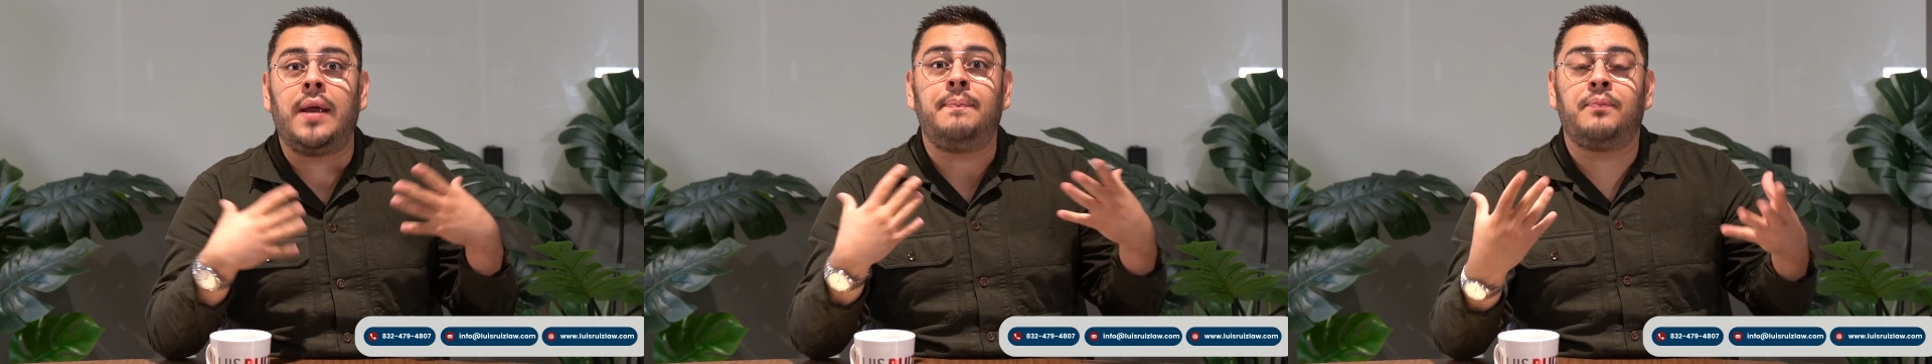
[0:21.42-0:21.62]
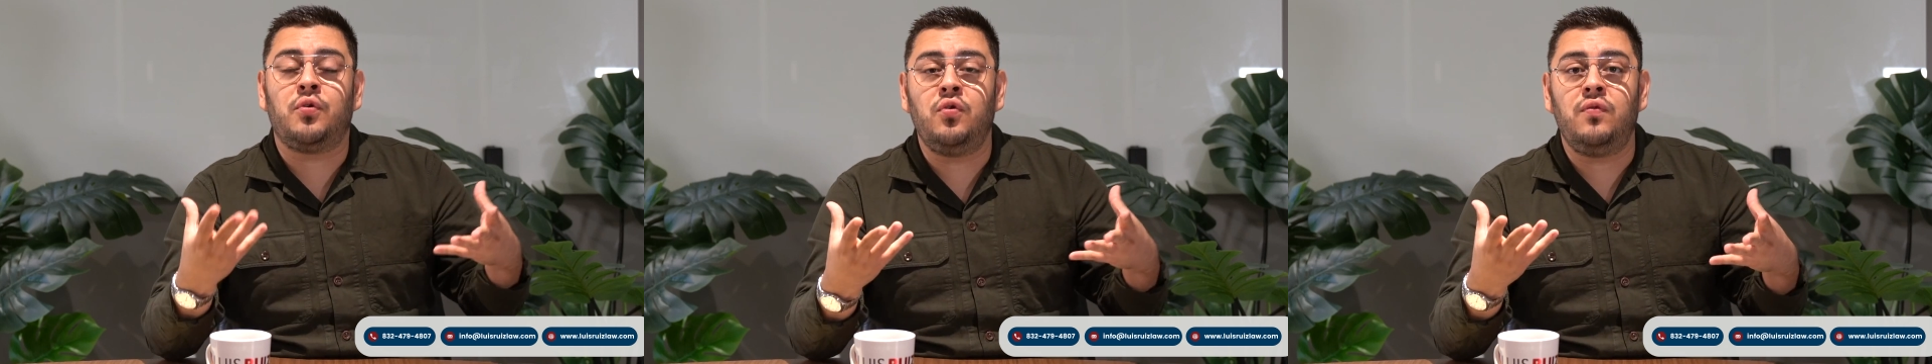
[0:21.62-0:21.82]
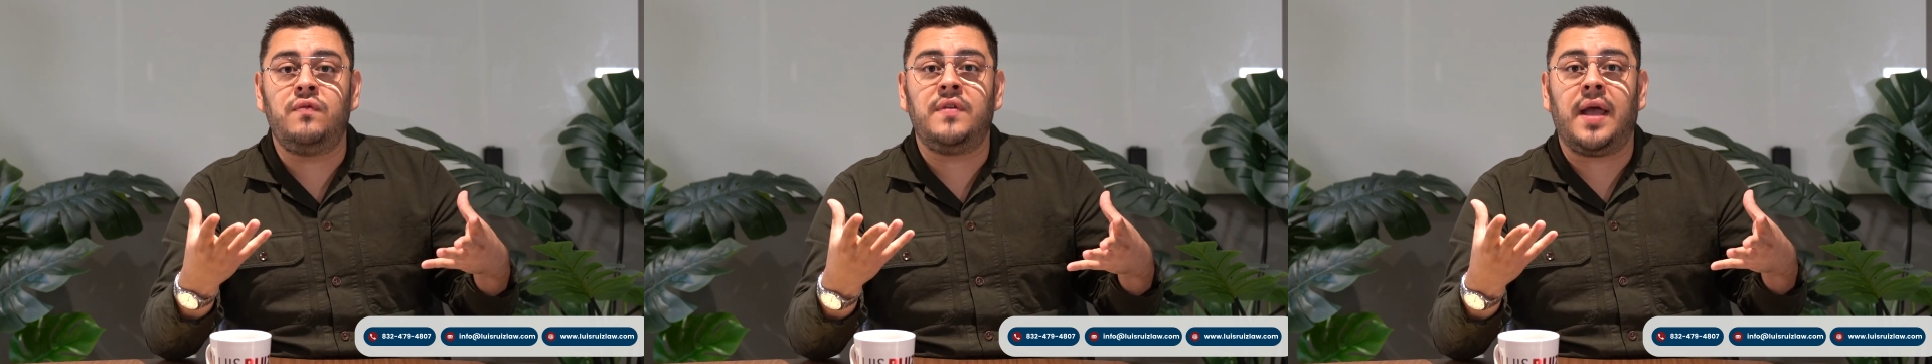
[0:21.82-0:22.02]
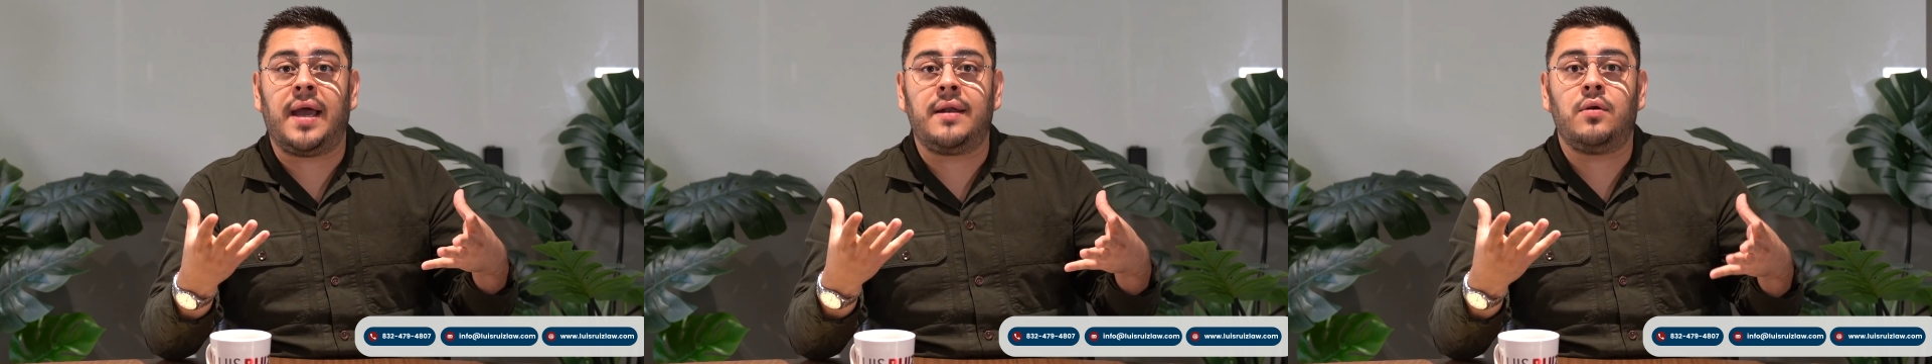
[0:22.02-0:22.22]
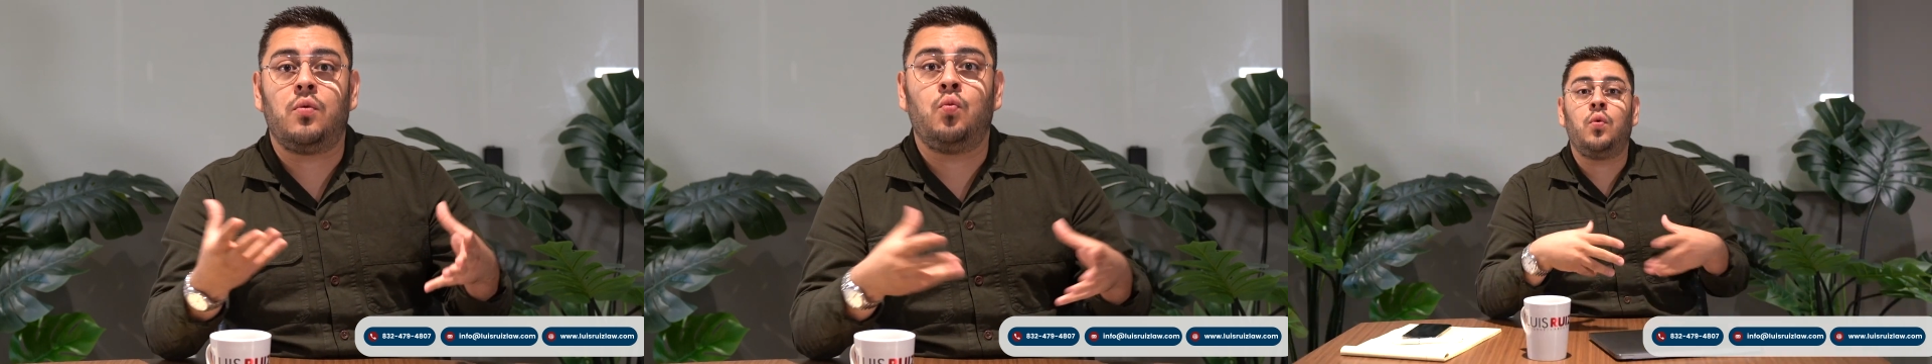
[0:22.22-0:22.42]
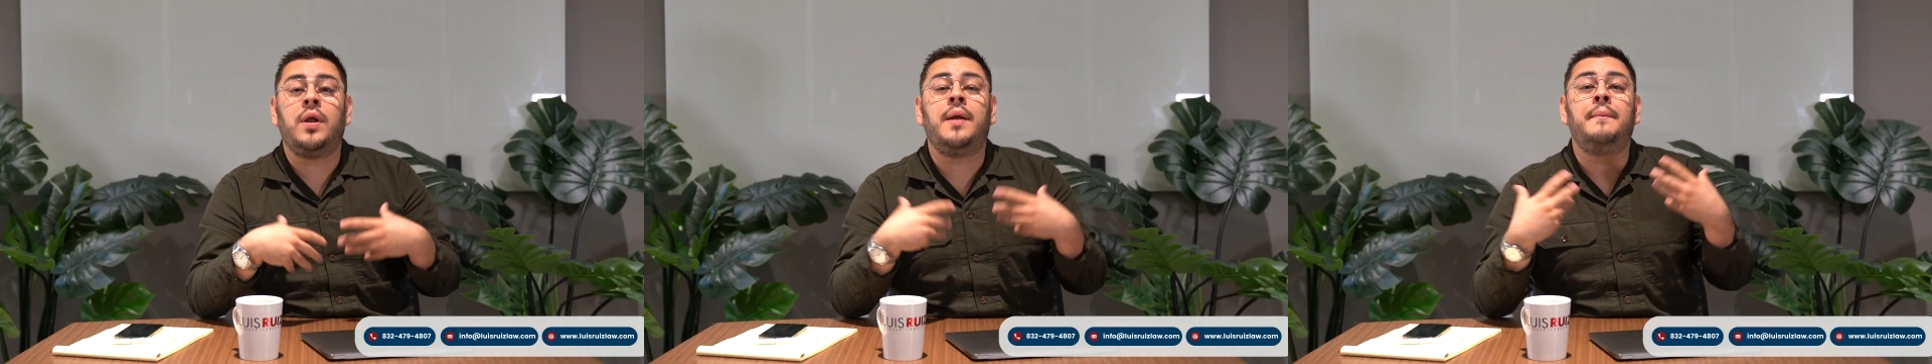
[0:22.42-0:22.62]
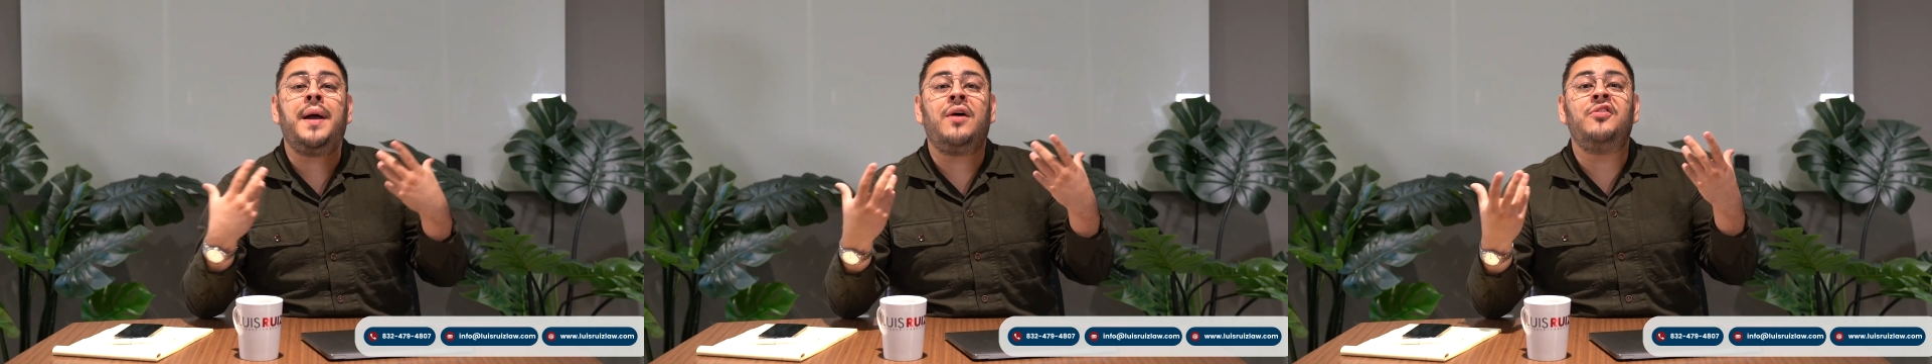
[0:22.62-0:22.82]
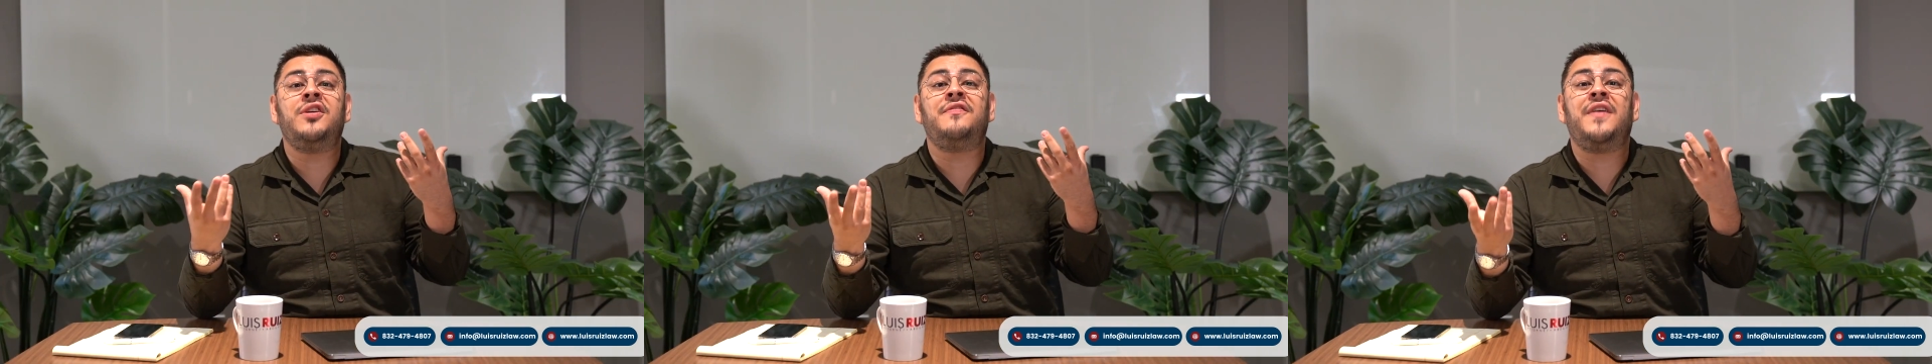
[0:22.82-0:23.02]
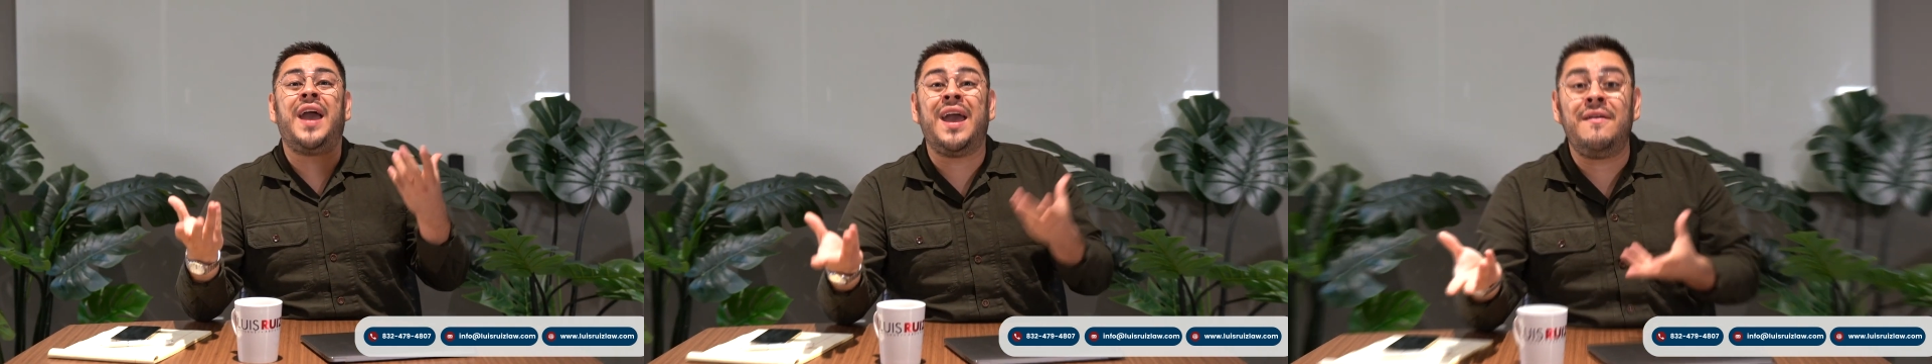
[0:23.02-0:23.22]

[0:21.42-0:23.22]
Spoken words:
I prove that? What amount of